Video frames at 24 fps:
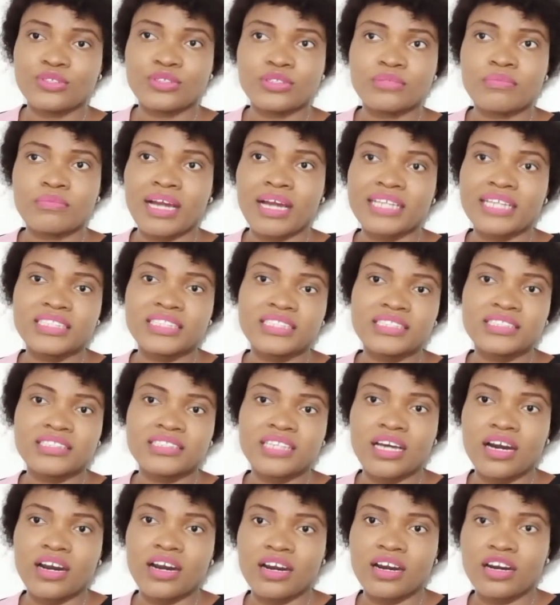Imagine
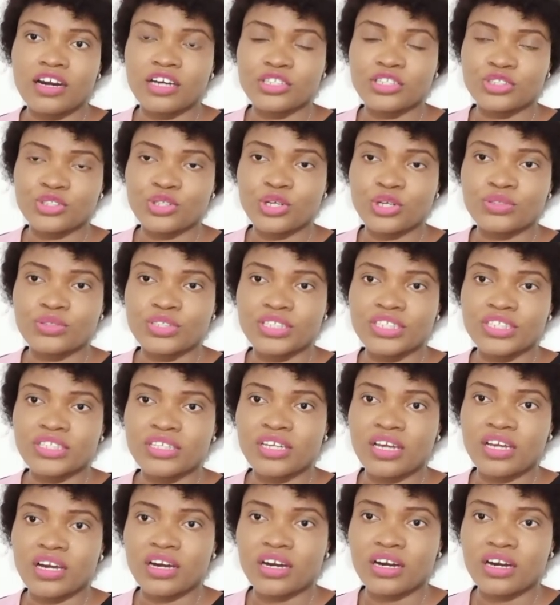a story
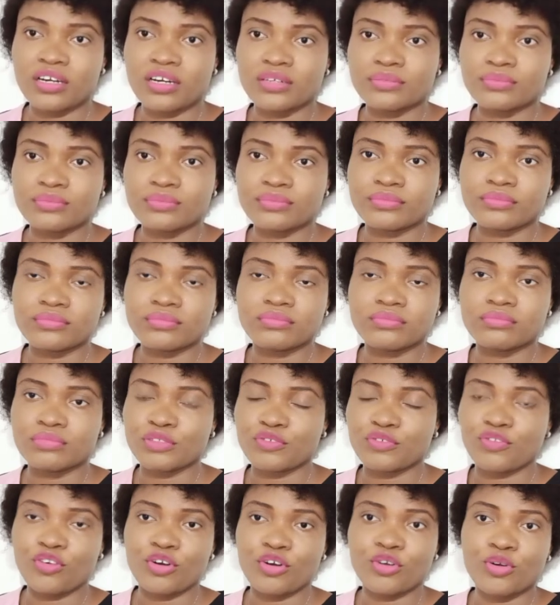
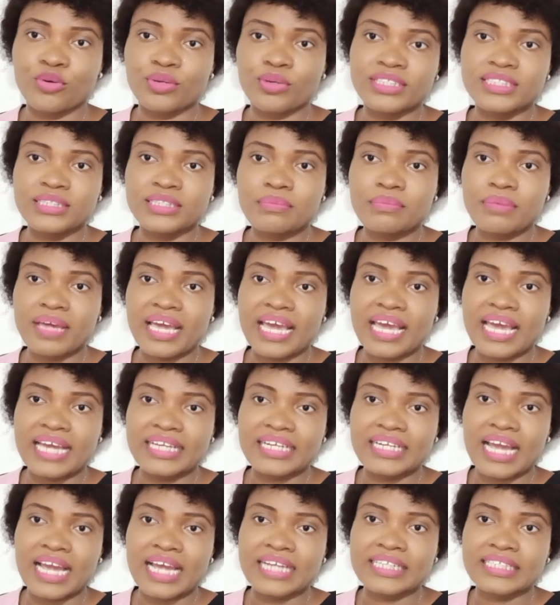before going to
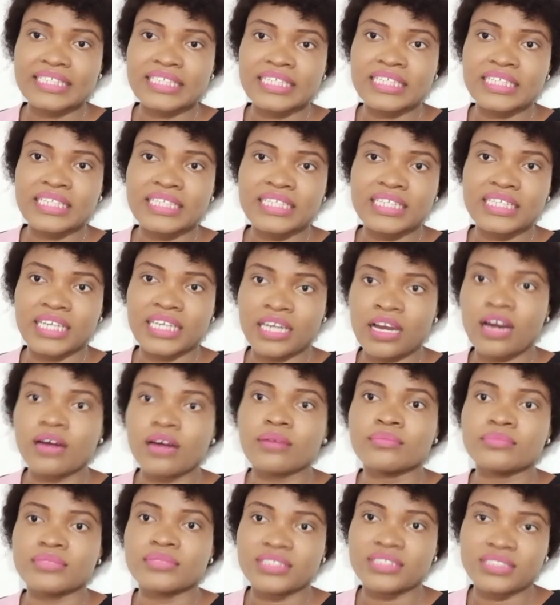bed and it
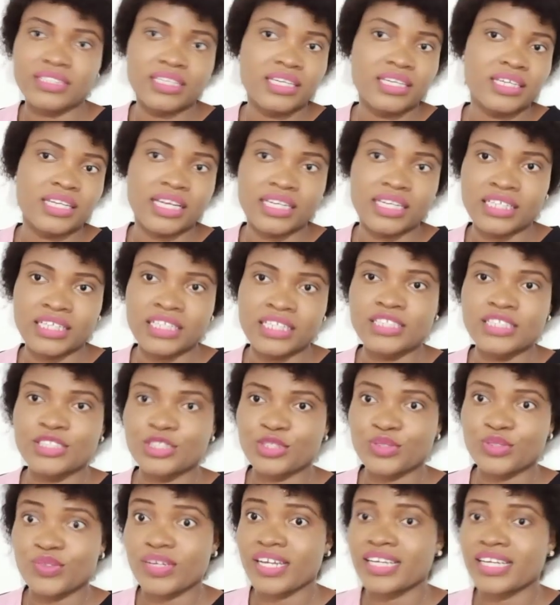comes in an
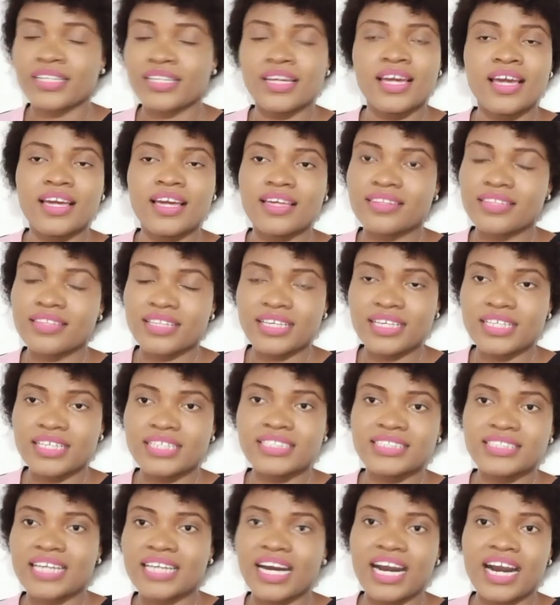English way.
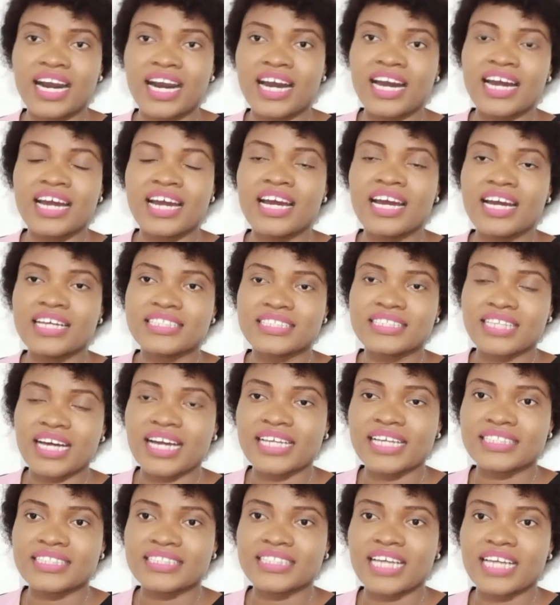These are
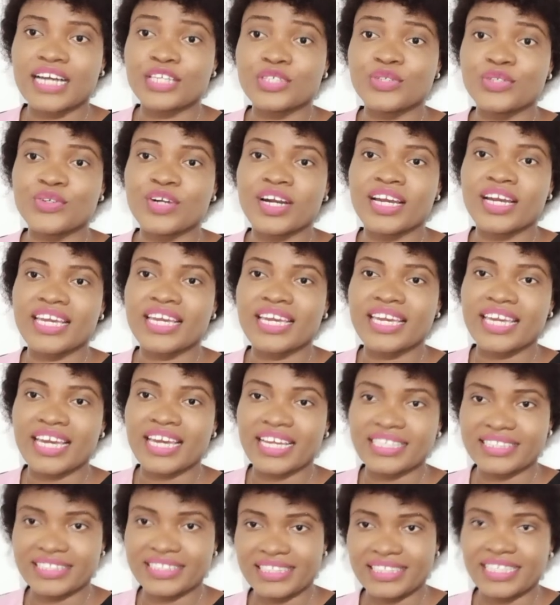signs that you are
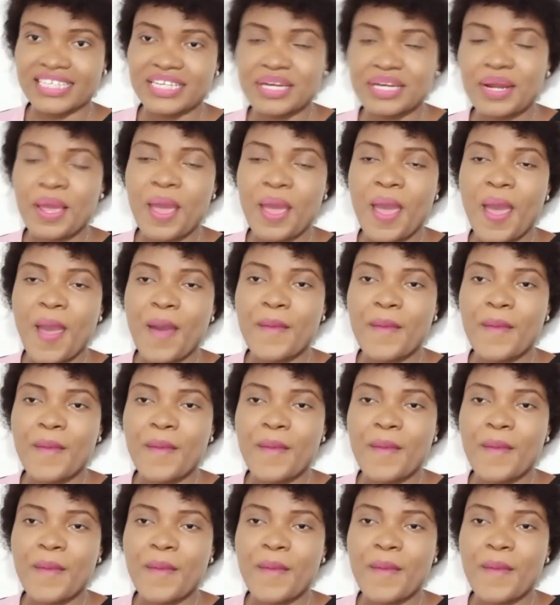getting